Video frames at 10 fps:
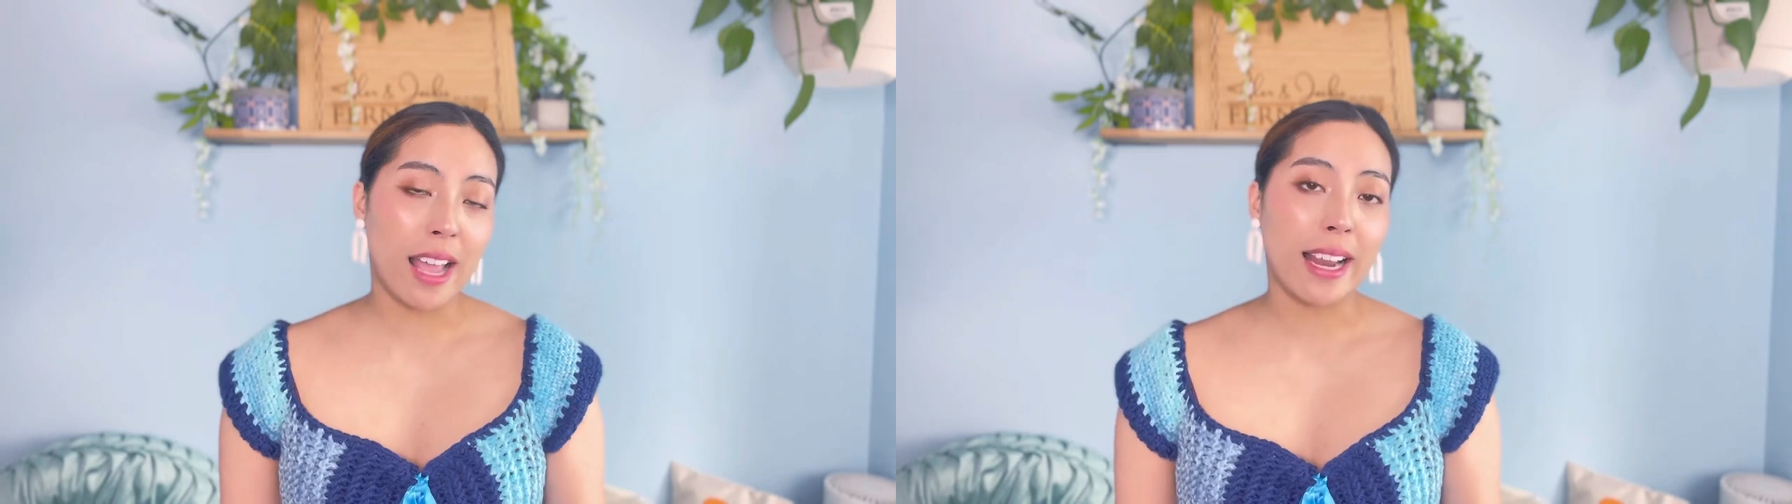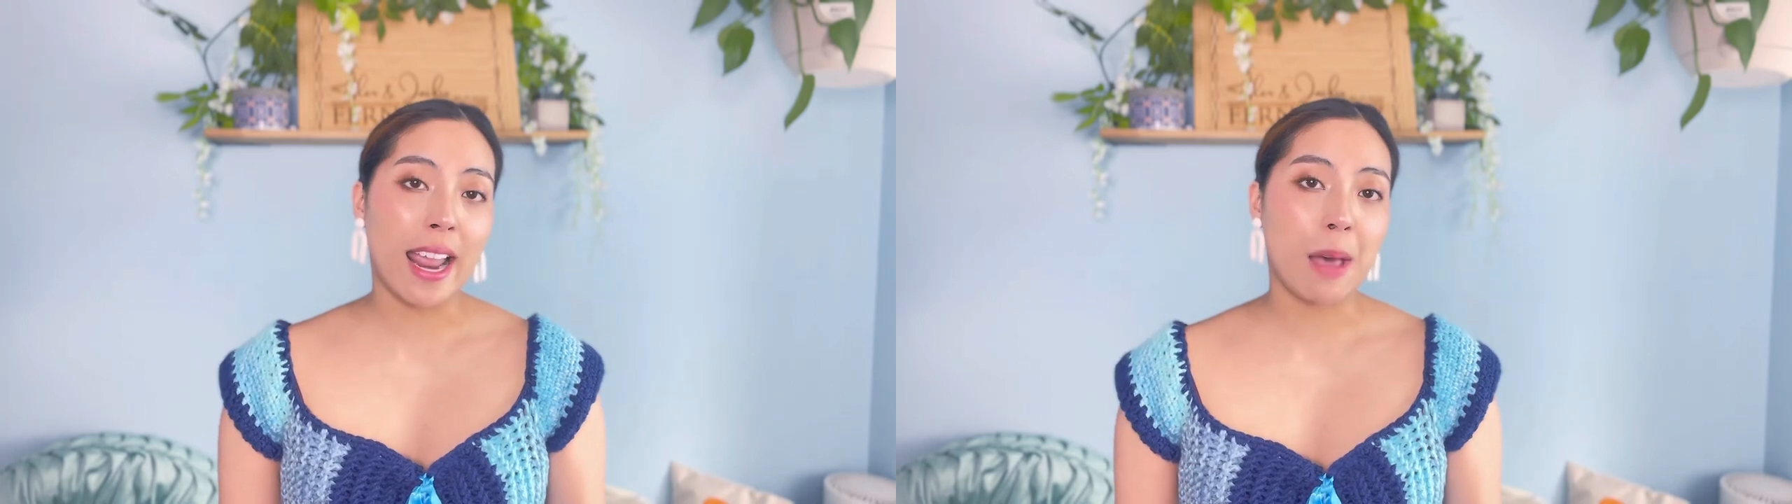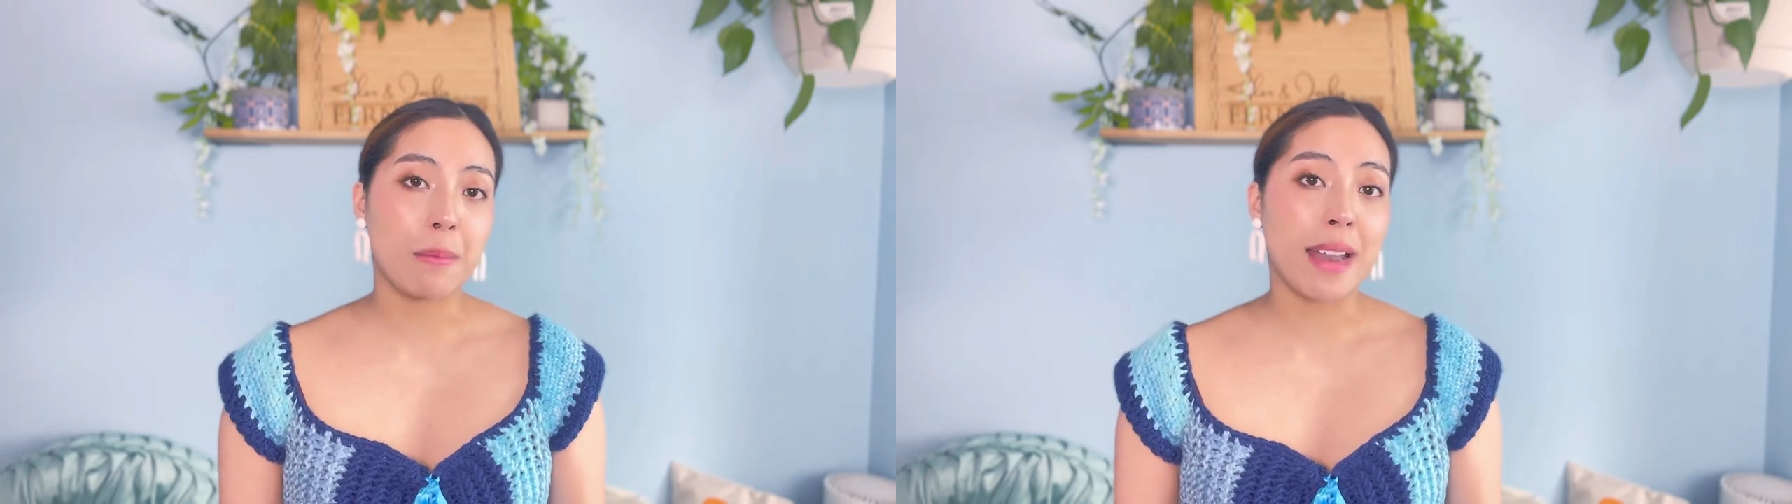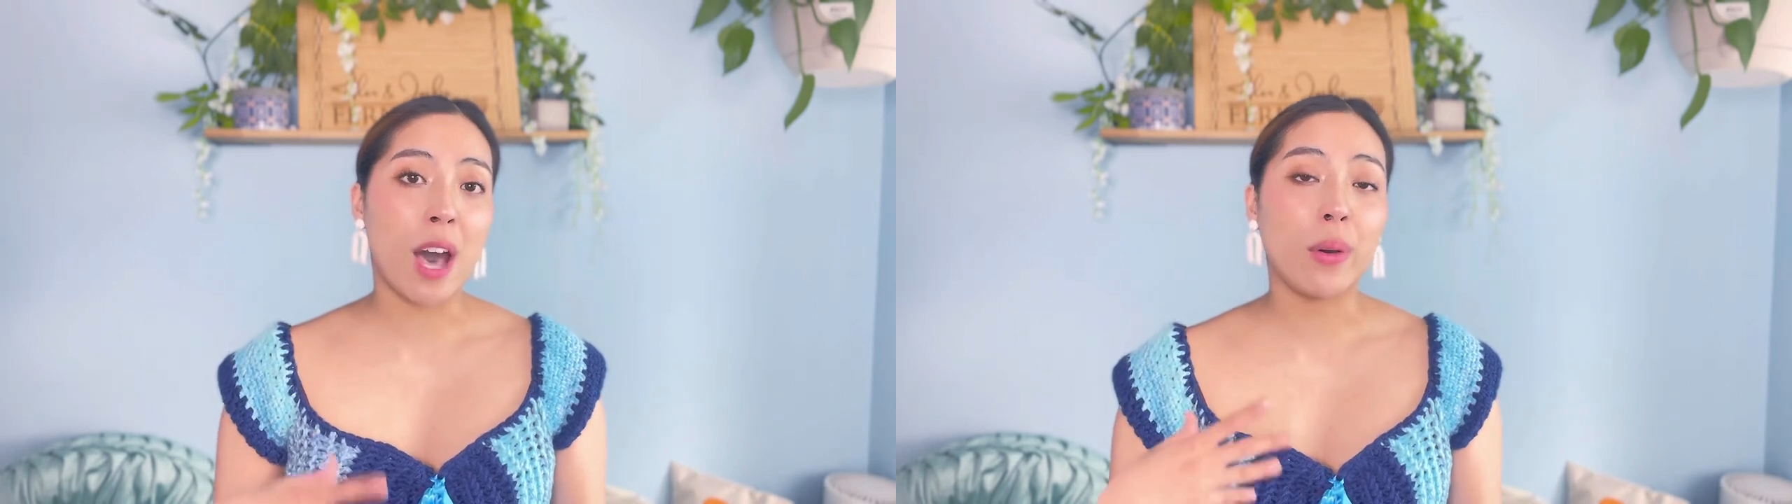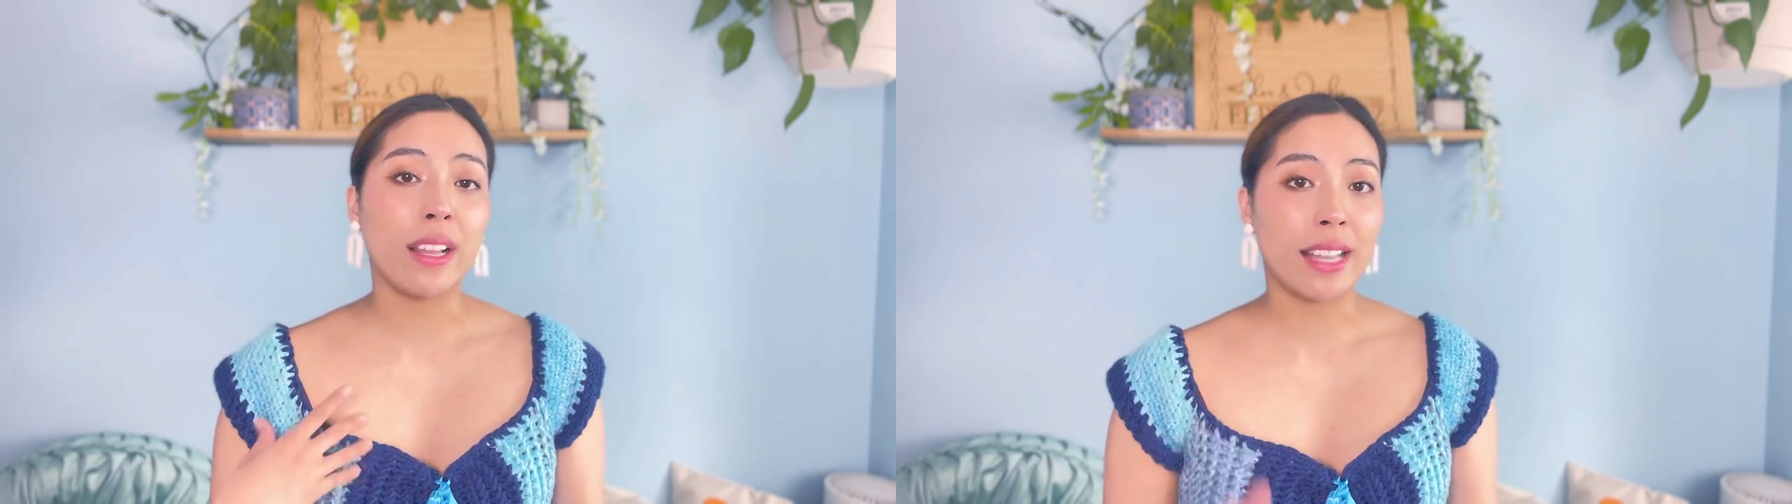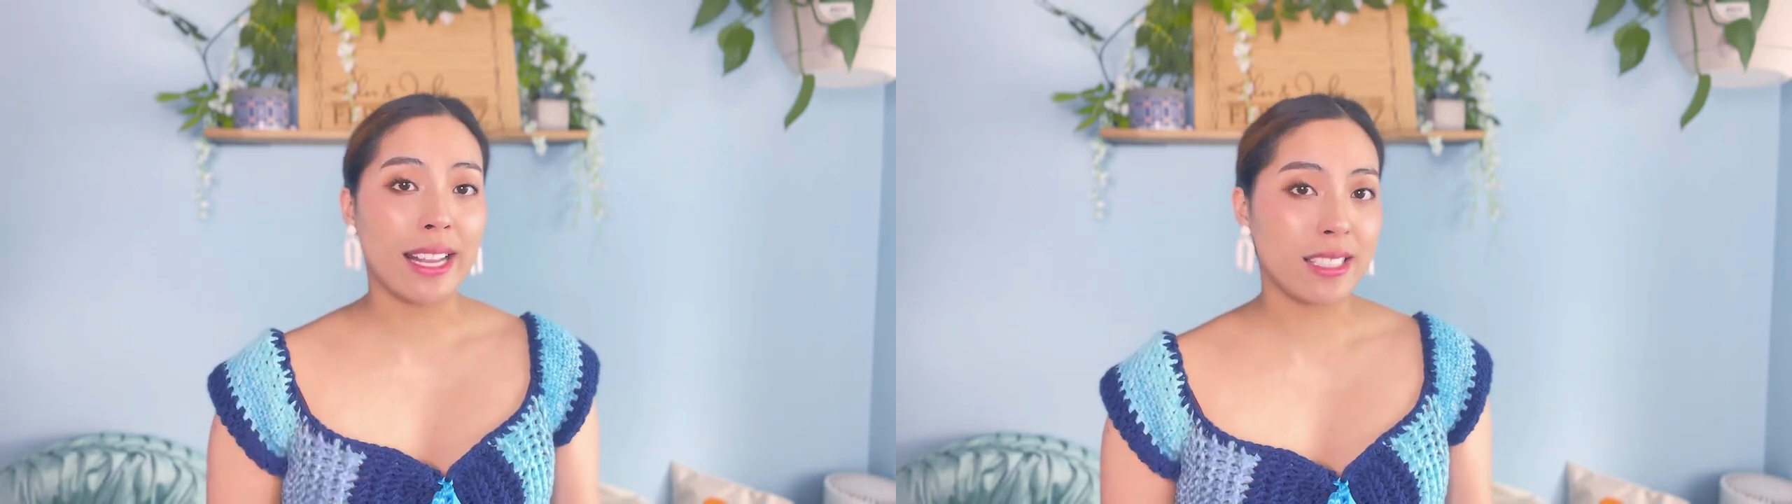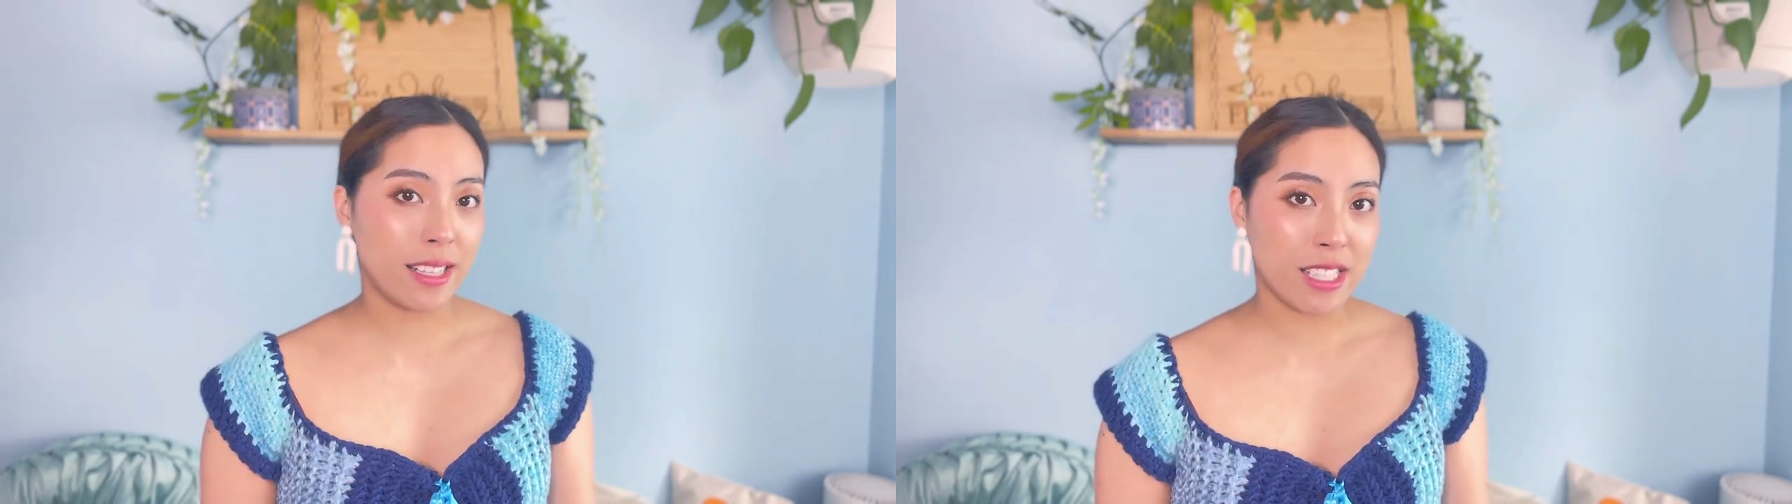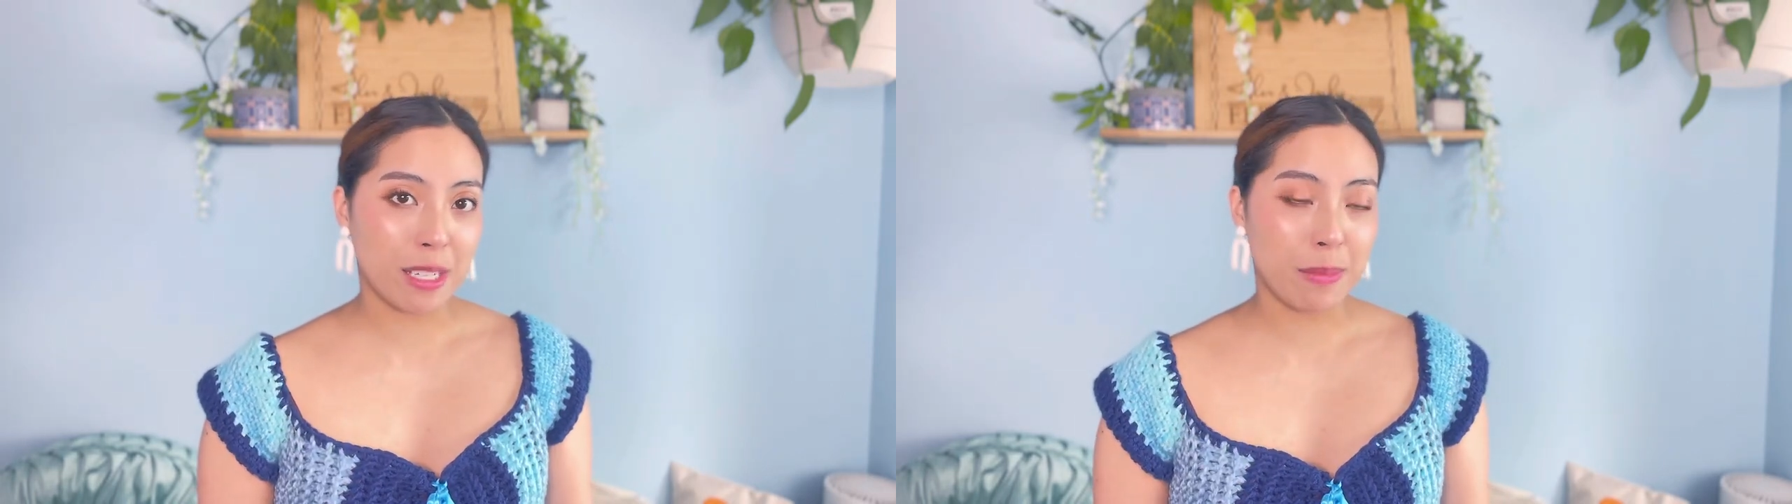I am now a licensed